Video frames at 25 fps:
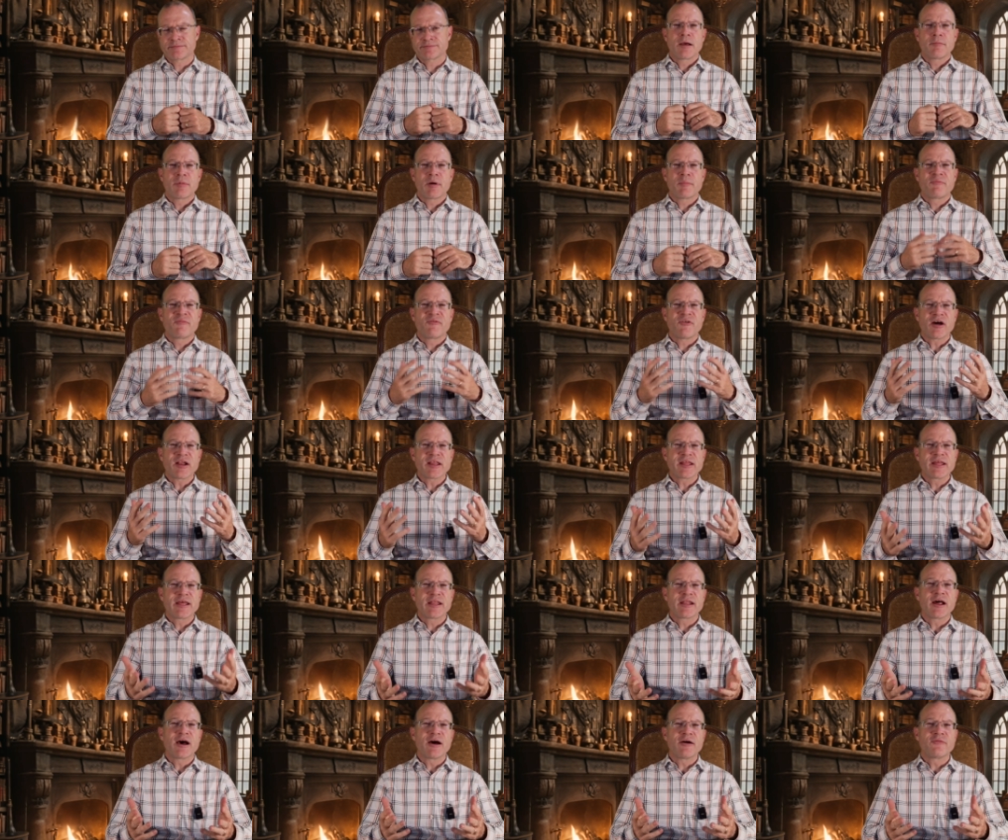But funny
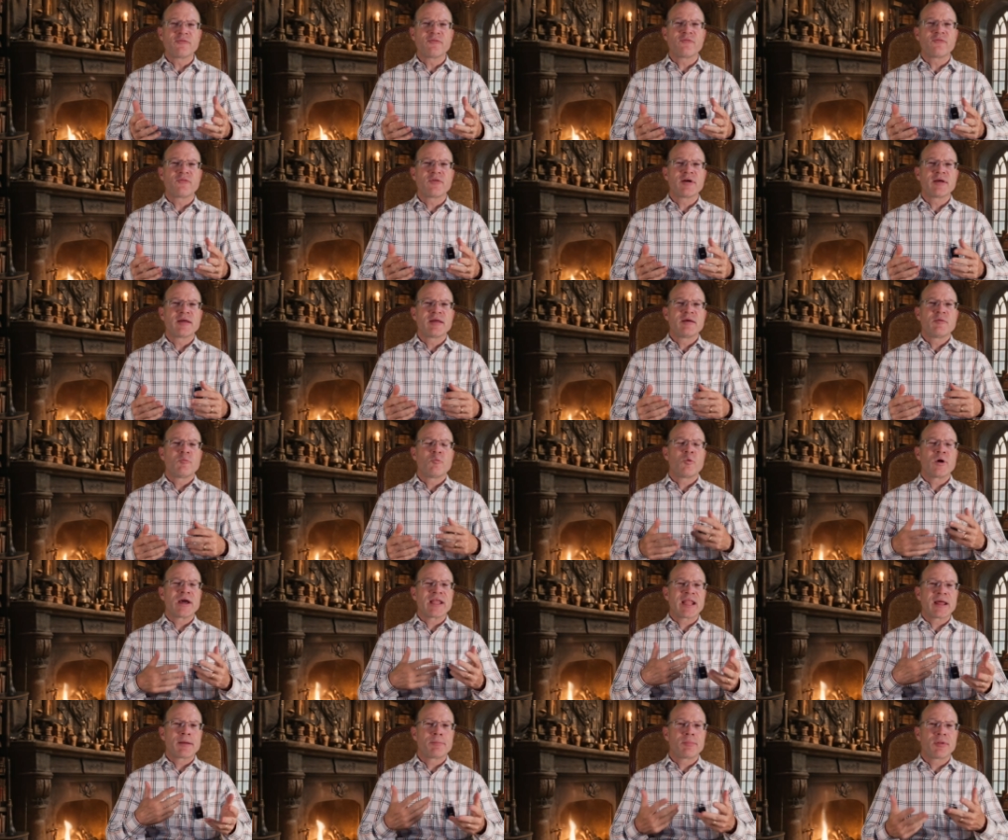enough,
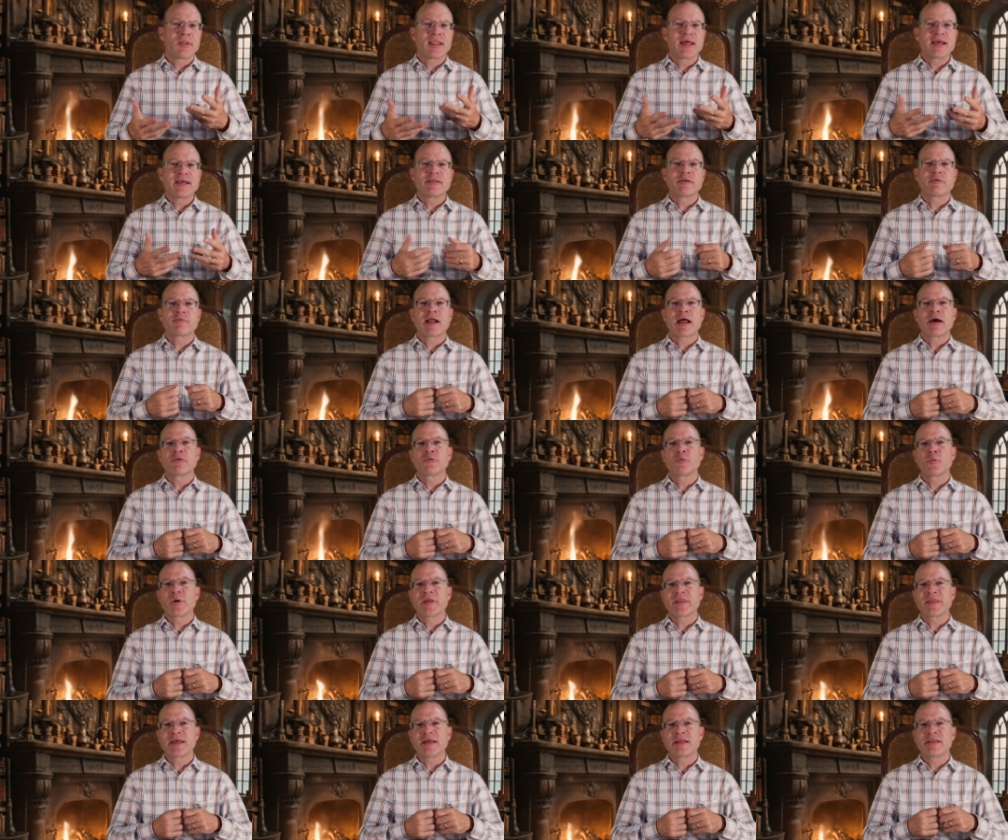when I played around
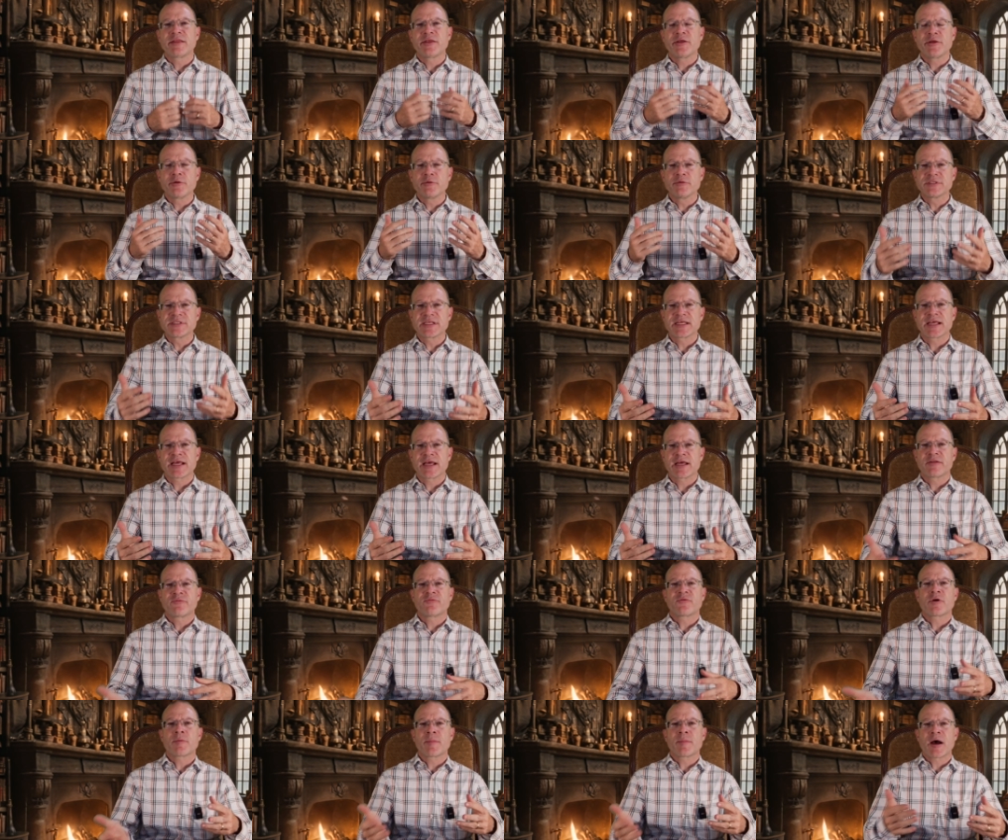with it, using it
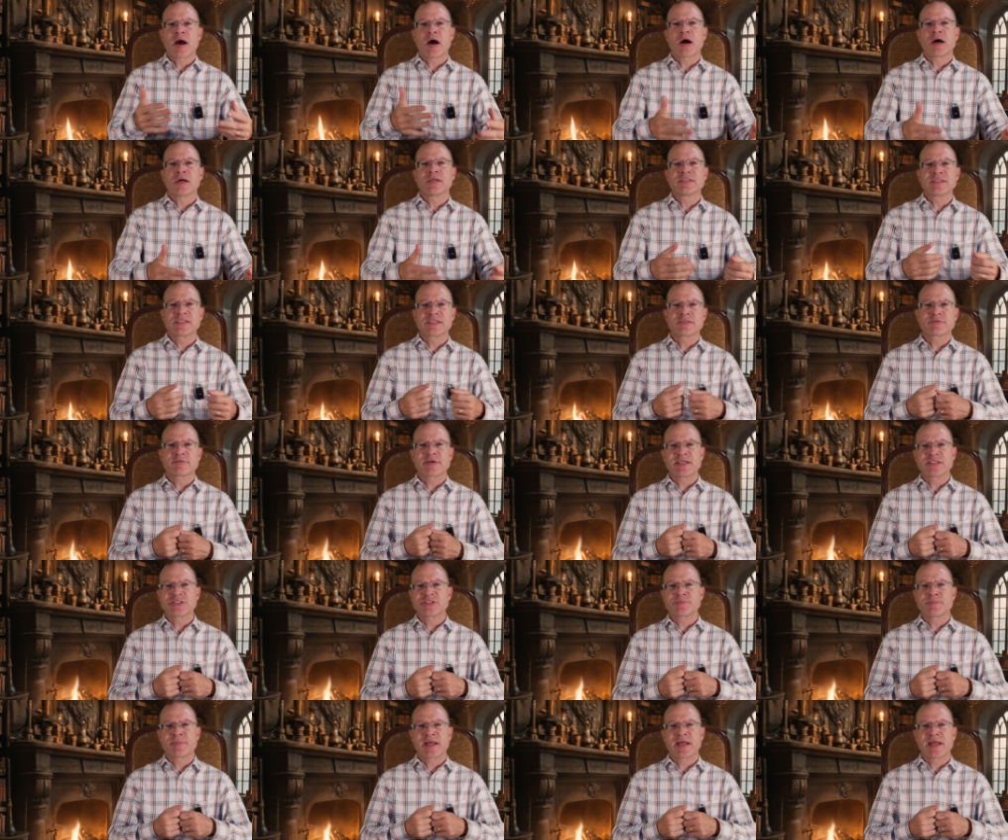from an unstretched